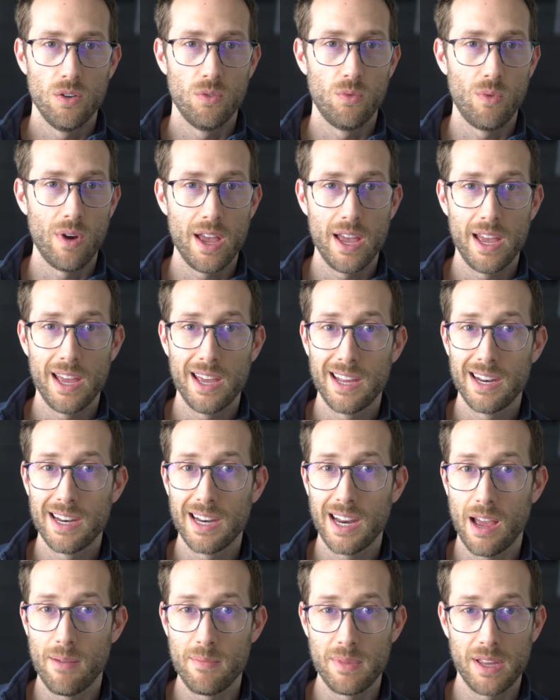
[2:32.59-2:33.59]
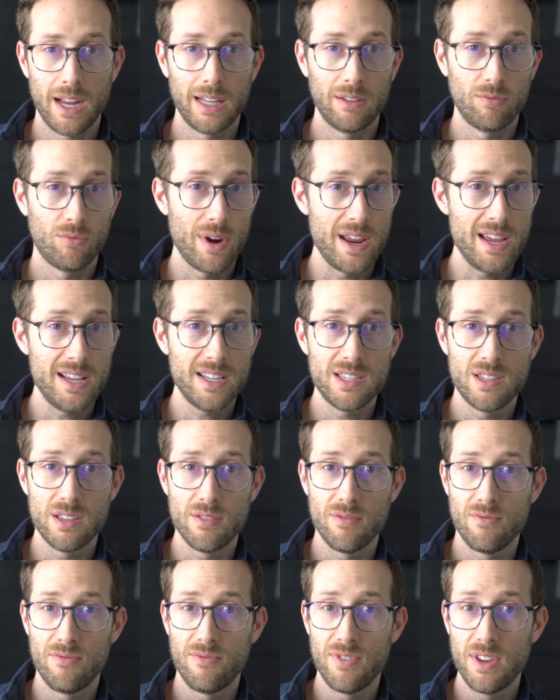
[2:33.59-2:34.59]
when I mean I raised
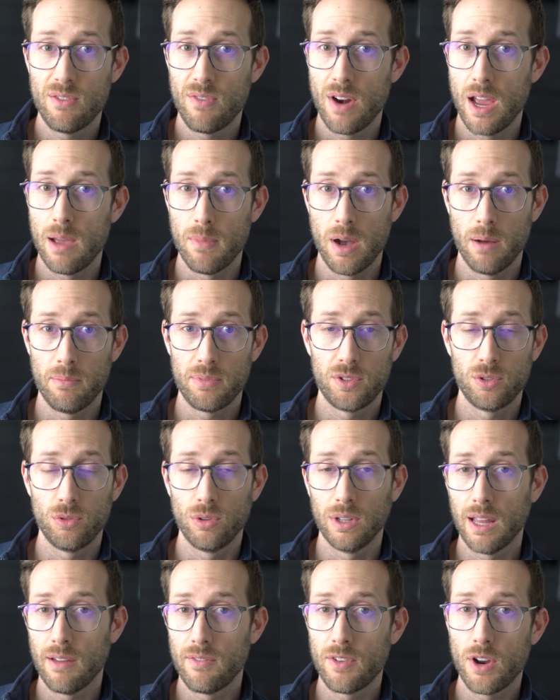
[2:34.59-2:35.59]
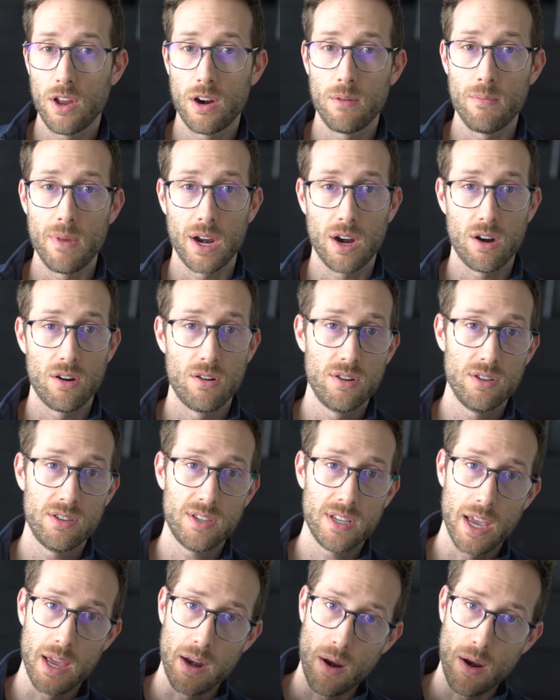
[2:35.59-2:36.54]
the V RAM up to eleven hundred megahertz,